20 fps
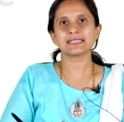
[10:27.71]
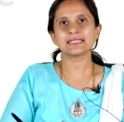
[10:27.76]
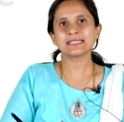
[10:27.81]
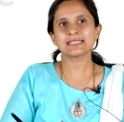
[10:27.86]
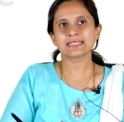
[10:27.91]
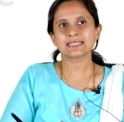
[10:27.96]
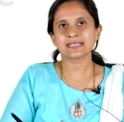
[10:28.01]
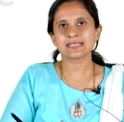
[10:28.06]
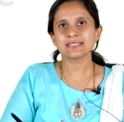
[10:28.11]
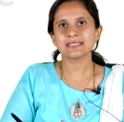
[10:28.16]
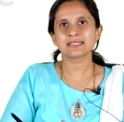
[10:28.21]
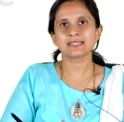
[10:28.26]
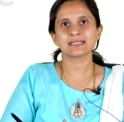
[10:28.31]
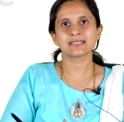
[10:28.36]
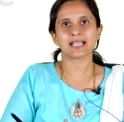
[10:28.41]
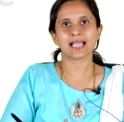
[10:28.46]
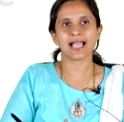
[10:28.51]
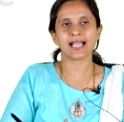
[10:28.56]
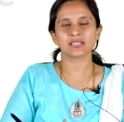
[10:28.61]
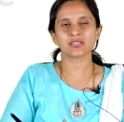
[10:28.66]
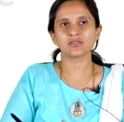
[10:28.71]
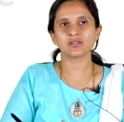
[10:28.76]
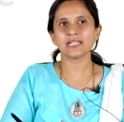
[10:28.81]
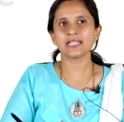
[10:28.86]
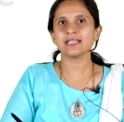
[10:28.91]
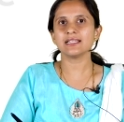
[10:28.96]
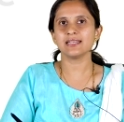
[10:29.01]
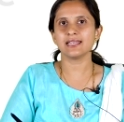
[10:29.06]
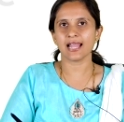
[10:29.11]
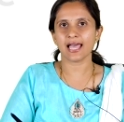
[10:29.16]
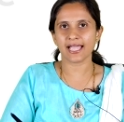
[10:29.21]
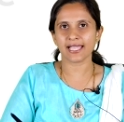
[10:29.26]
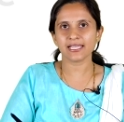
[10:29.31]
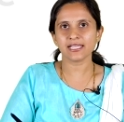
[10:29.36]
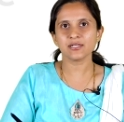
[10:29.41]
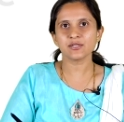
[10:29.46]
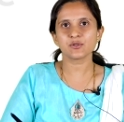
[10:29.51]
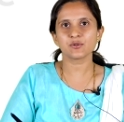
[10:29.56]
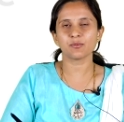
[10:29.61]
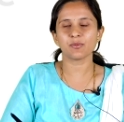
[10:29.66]
this cyst is actually
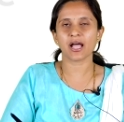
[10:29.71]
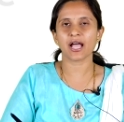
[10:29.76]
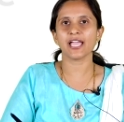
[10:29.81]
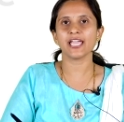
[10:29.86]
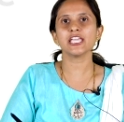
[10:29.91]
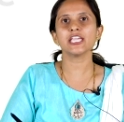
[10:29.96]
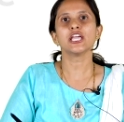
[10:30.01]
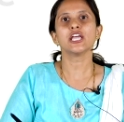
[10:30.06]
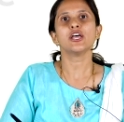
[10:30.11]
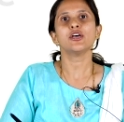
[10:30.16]
lined by